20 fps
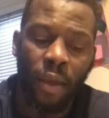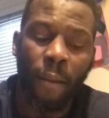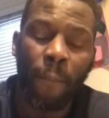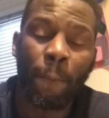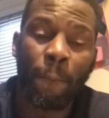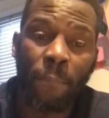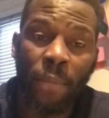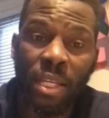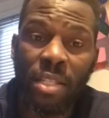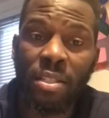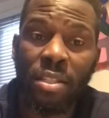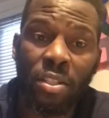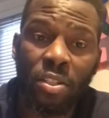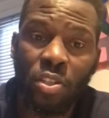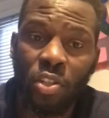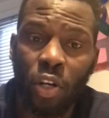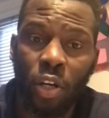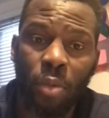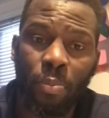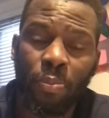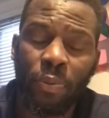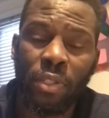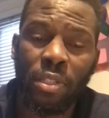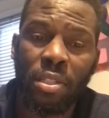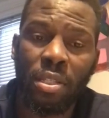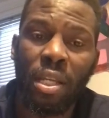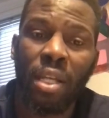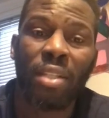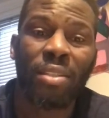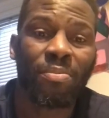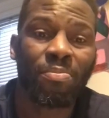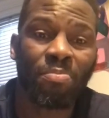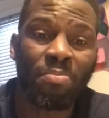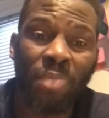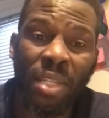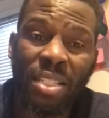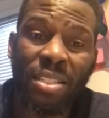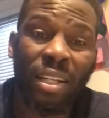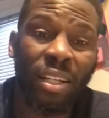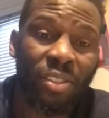misinterprets,
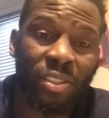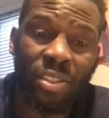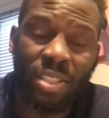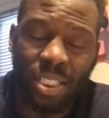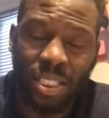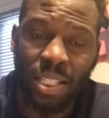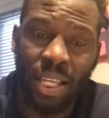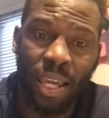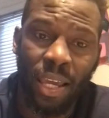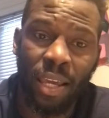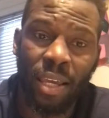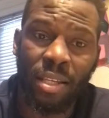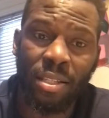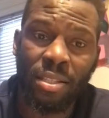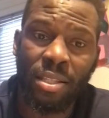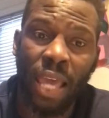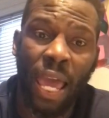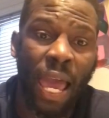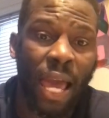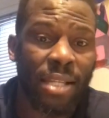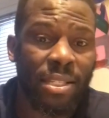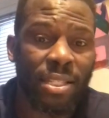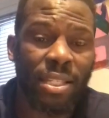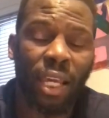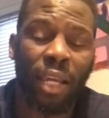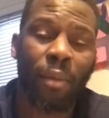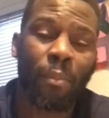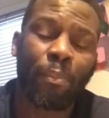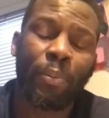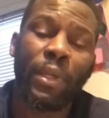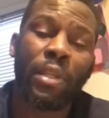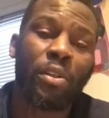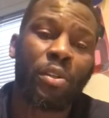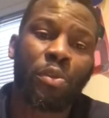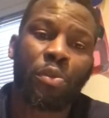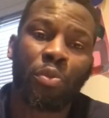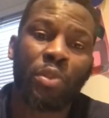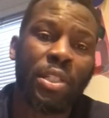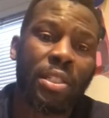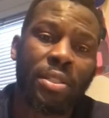misunderstands, as 2 Peter
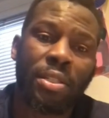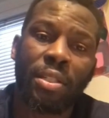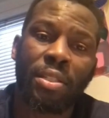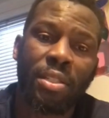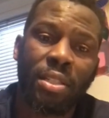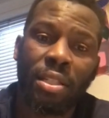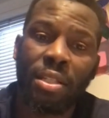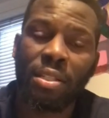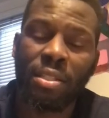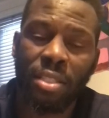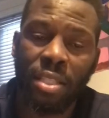3:16